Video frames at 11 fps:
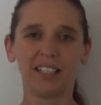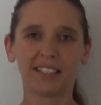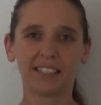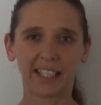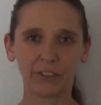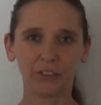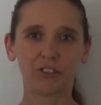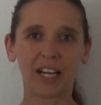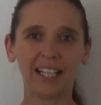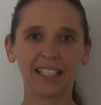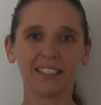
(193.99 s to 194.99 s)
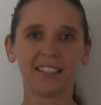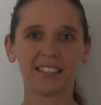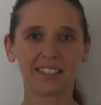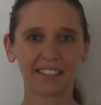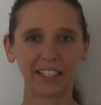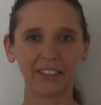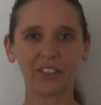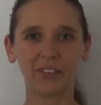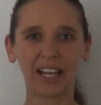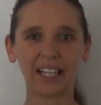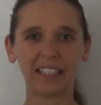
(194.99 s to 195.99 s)
Stay on track, stay on
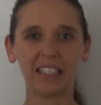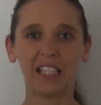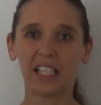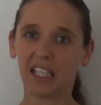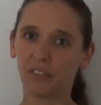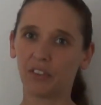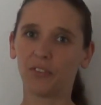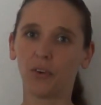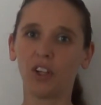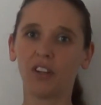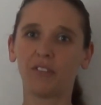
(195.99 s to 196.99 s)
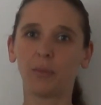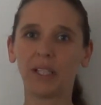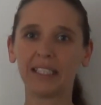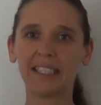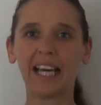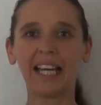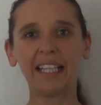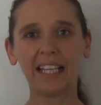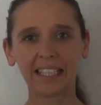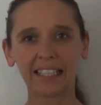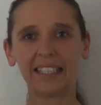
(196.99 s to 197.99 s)
the wagon. If you fall off for one
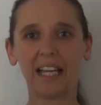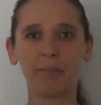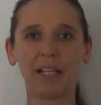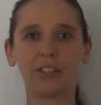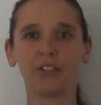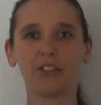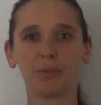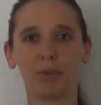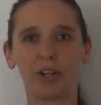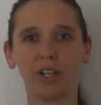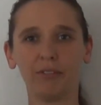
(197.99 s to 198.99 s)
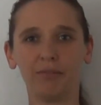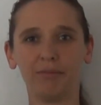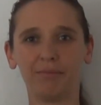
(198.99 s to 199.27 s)
day, get back on tomorrow.